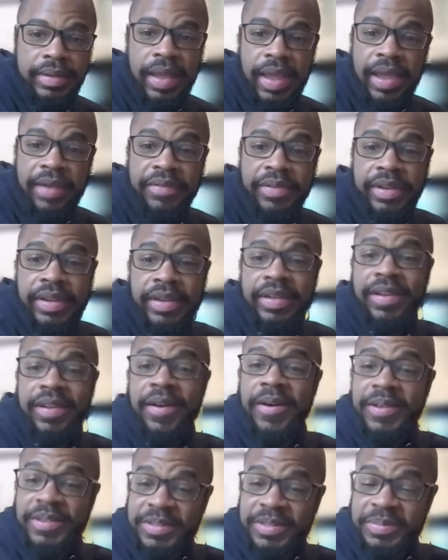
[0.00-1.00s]
having an
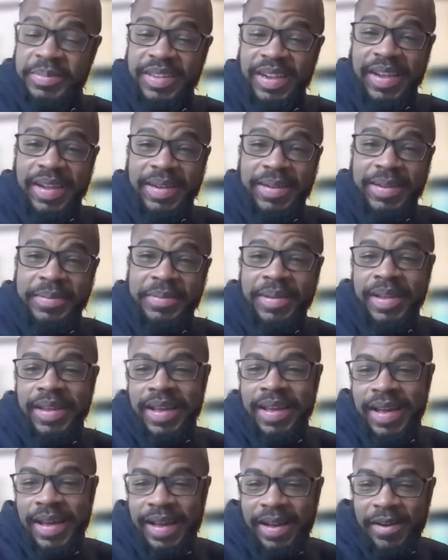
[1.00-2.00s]
awesome time
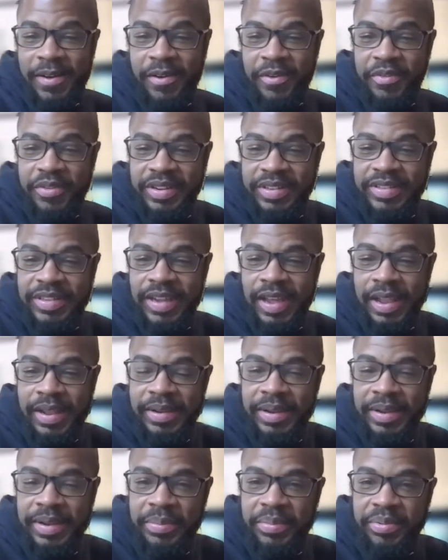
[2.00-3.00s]
uh, over this
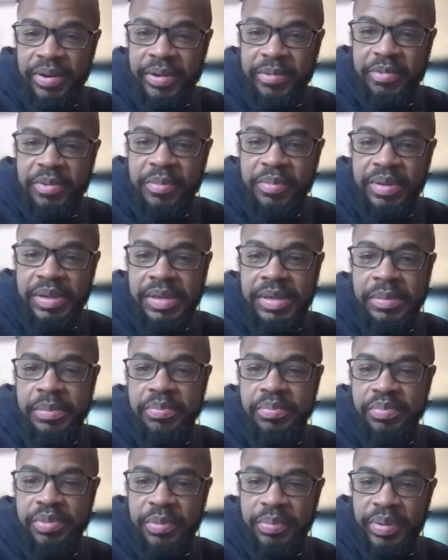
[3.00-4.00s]
holiday break. We'll be
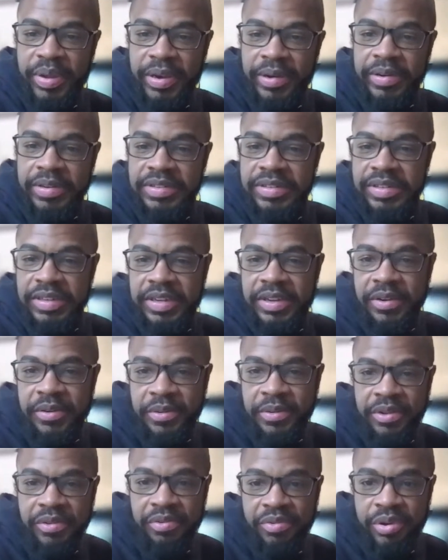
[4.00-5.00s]
preparing to get
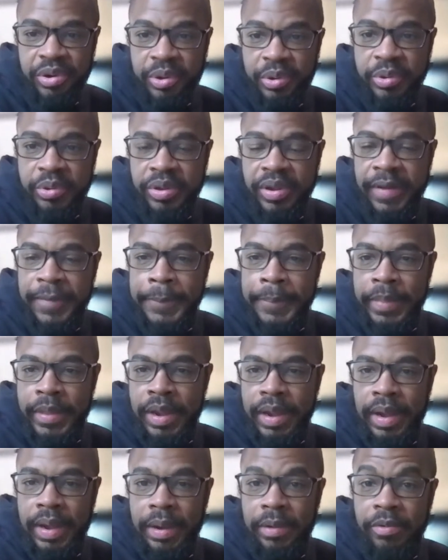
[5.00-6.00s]
on the road
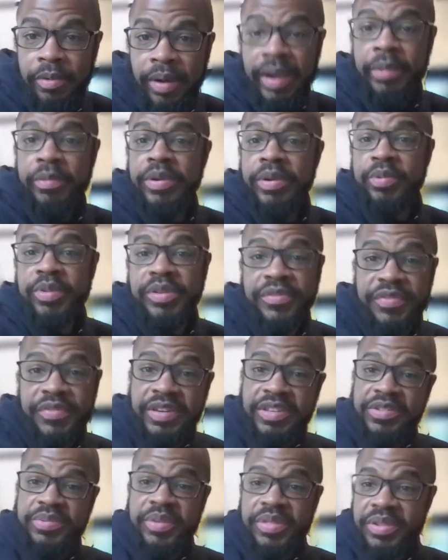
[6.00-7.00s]
uh, right when we
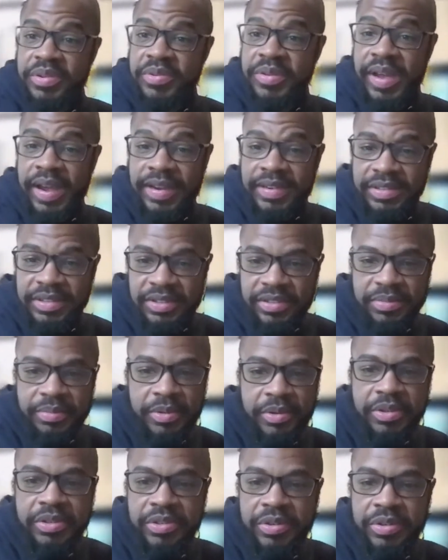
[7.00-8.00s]
finish with you guys this
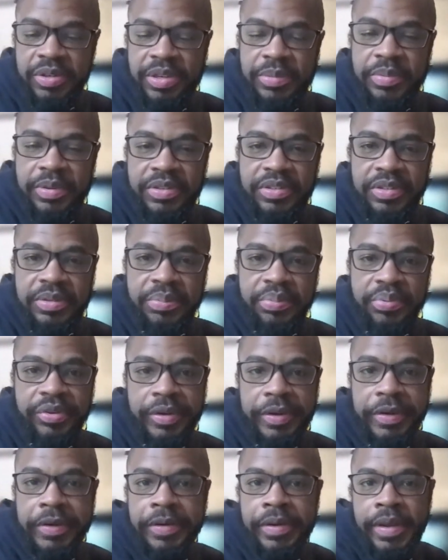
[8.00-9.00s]
morning. So keep us in
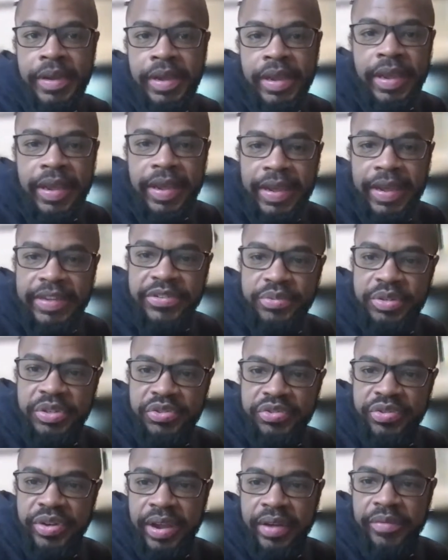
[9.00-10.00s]
prayer as
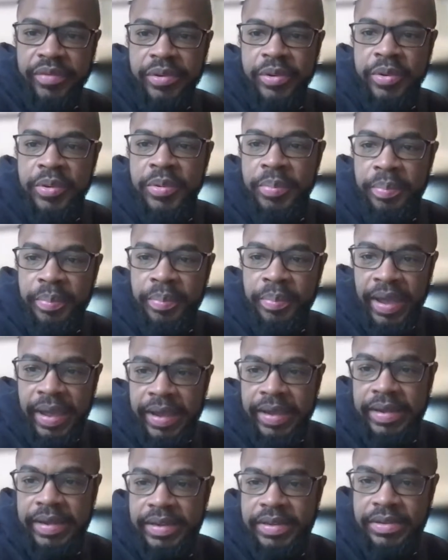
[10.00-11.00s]
we travel
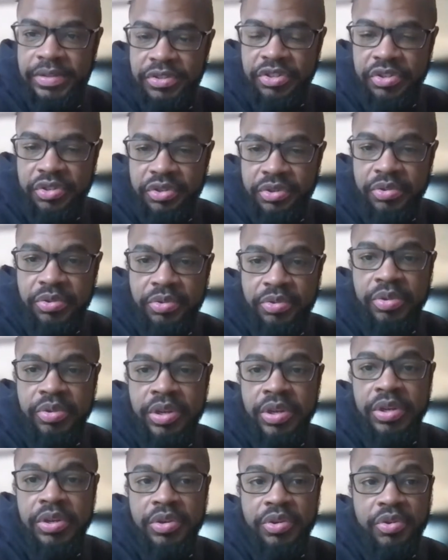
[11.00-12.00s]
back to
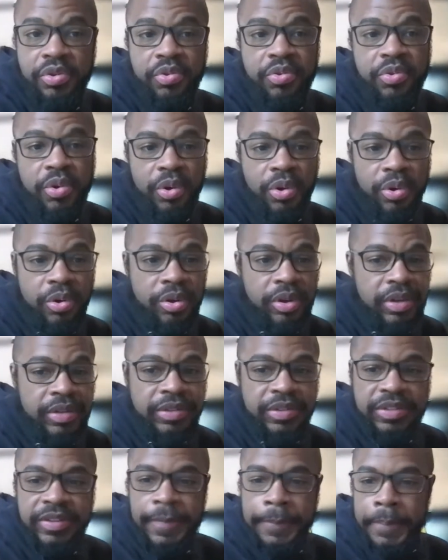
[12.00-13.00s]
New
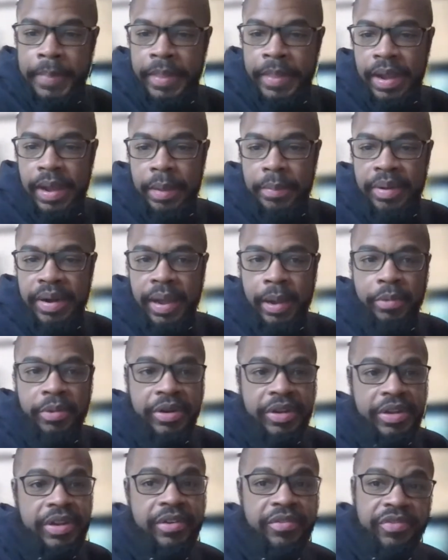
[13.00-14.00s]
Orleans. Uh, but I
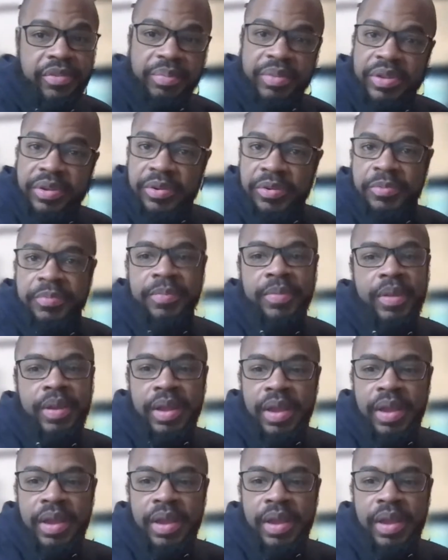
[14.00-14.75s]
want to hear from you